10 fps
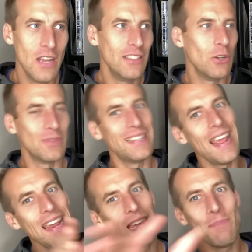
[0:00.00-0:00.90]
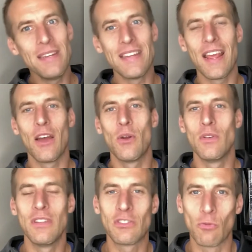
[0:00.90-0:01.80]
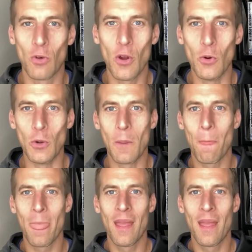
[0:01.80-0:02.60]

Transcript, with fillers: you know, taking me down this road